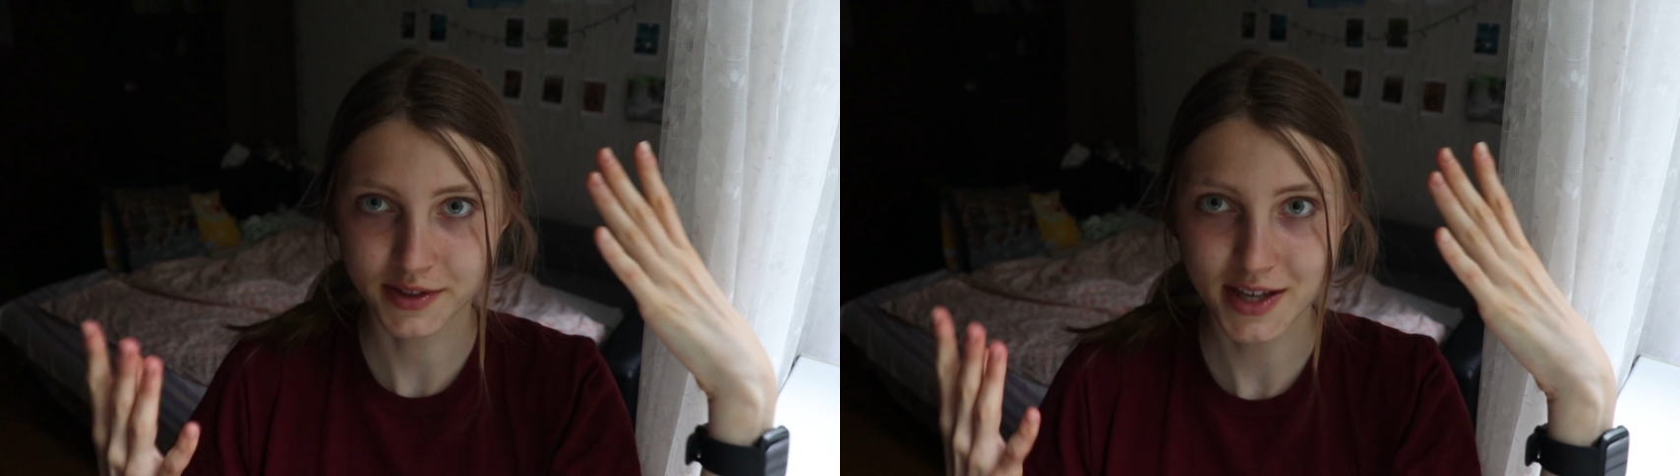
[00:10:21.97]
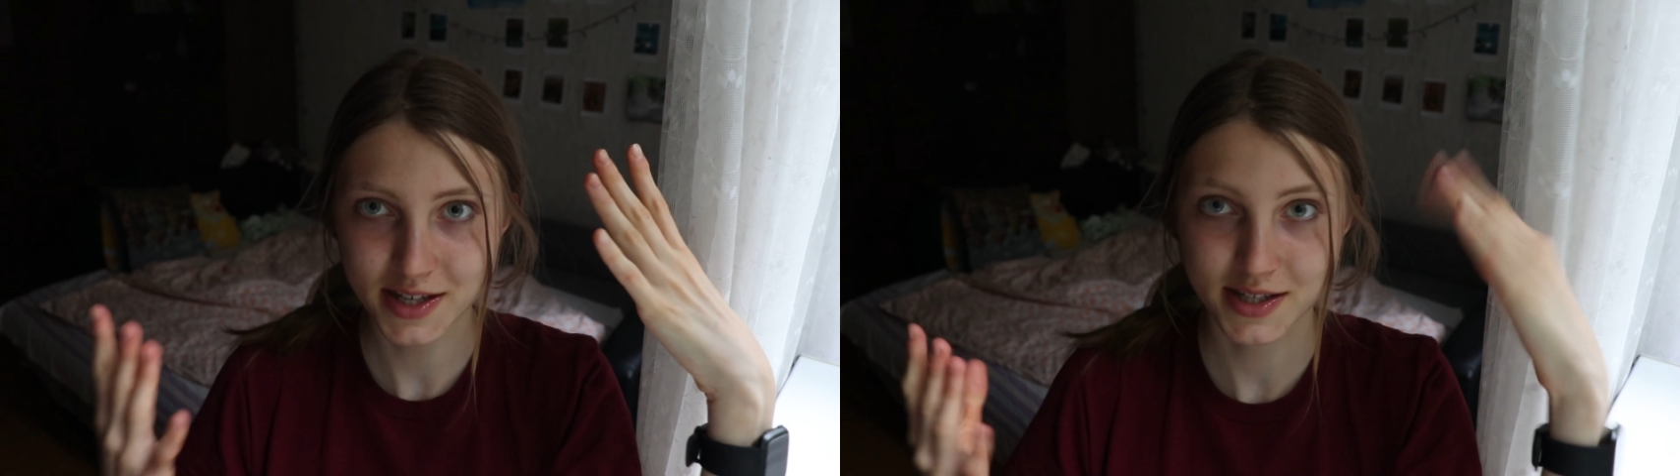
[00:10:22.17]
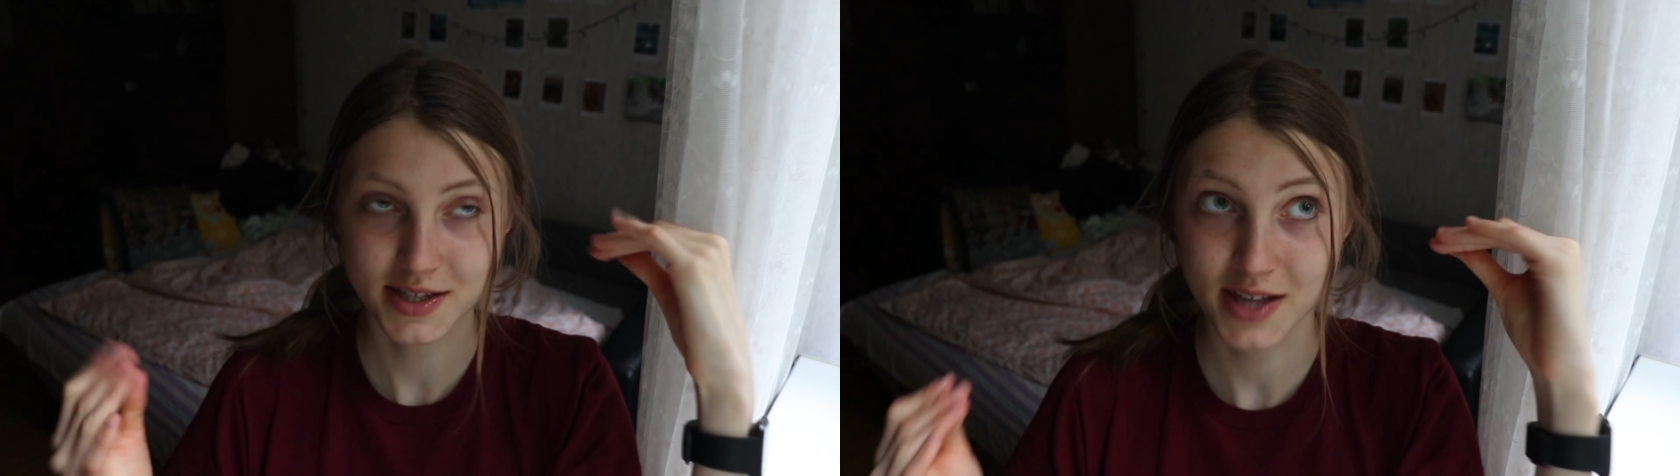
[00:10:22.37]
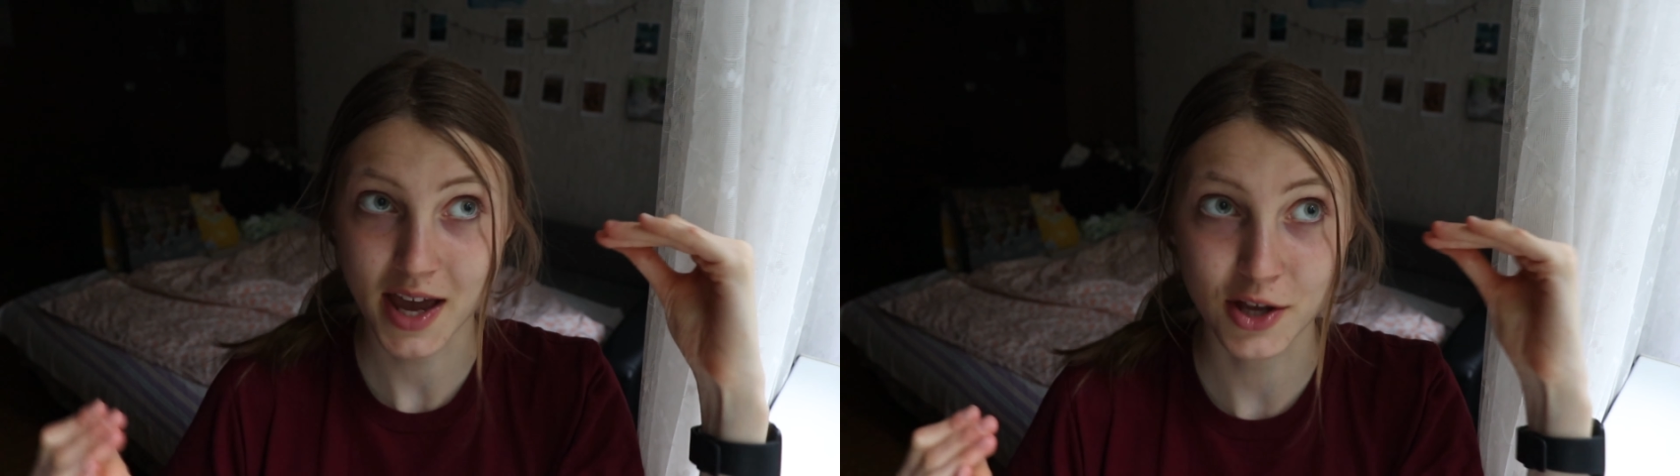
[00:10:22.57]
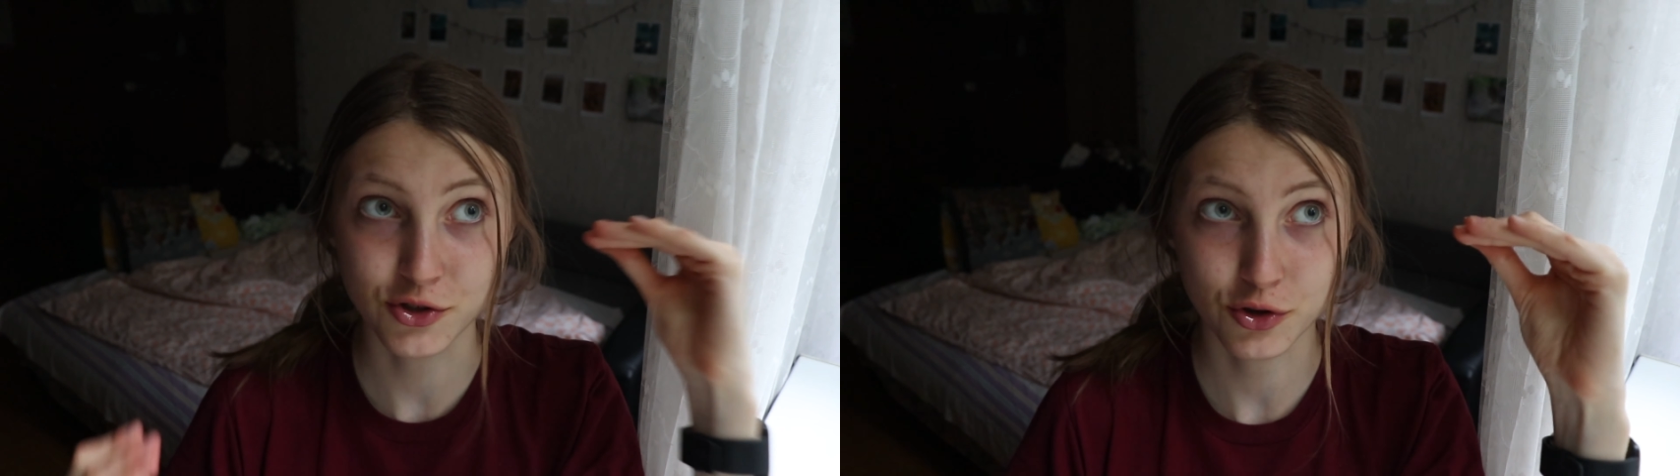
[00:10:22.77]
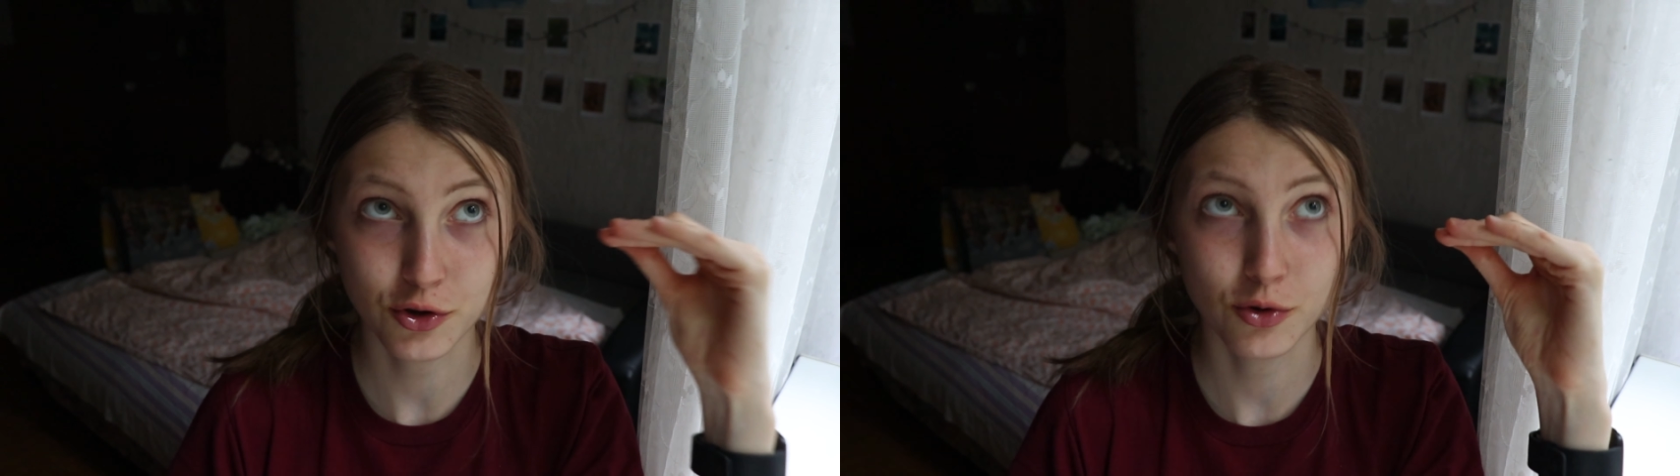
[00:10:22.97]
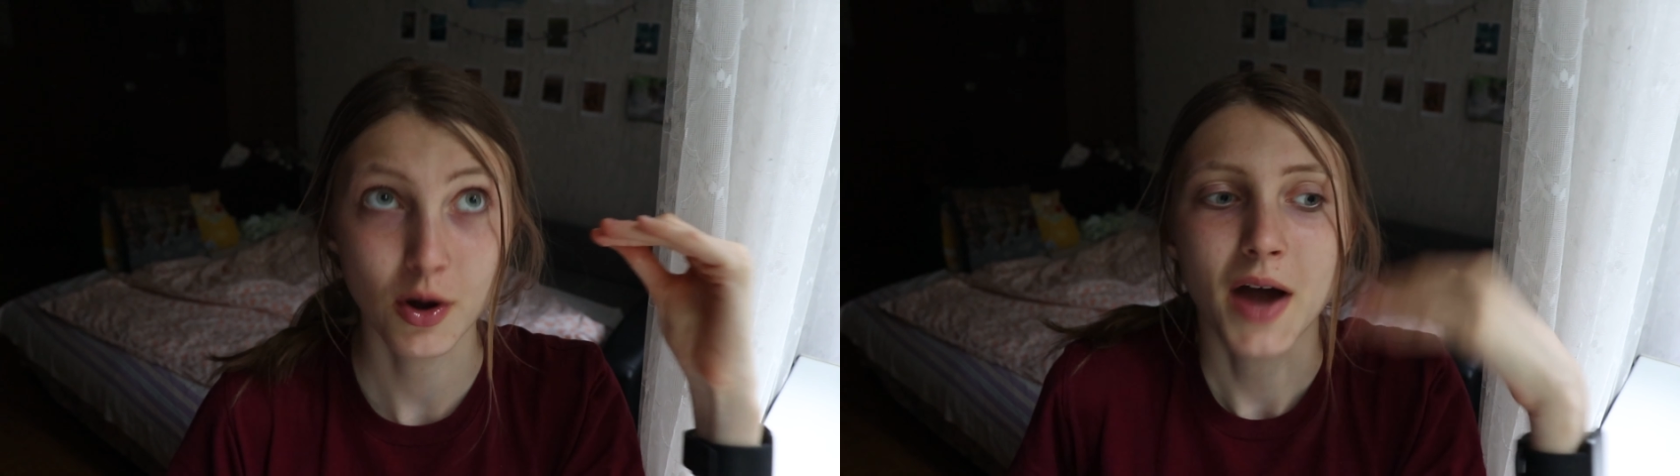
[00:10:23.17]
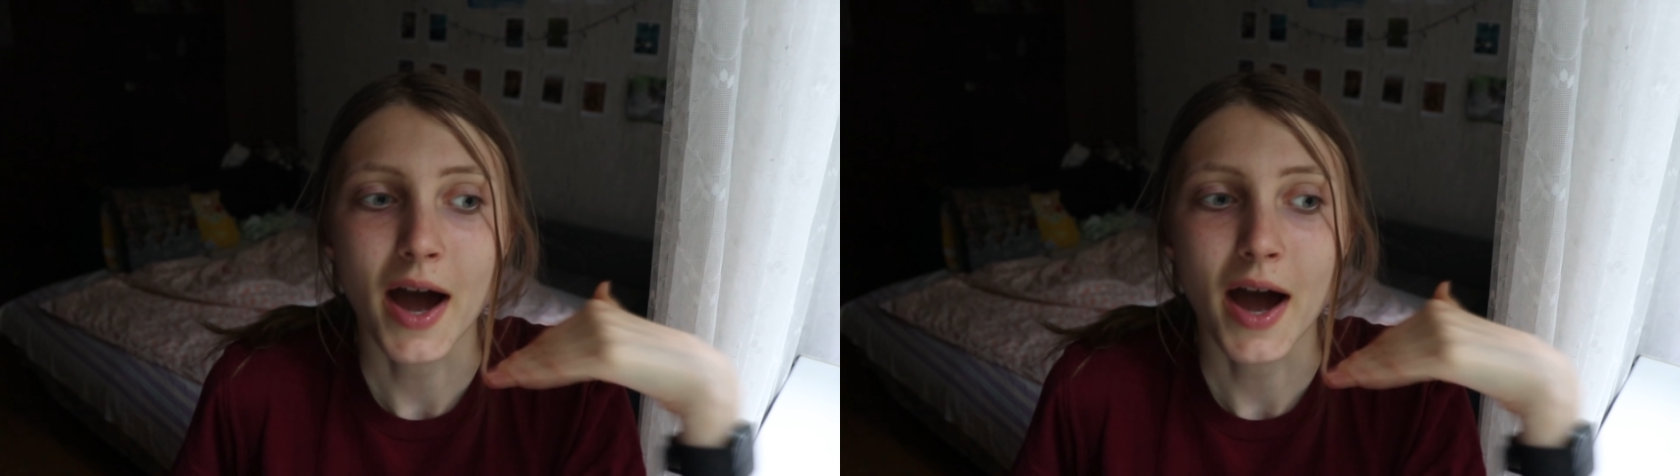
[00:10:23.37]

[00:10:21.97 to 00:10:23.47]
this saying to you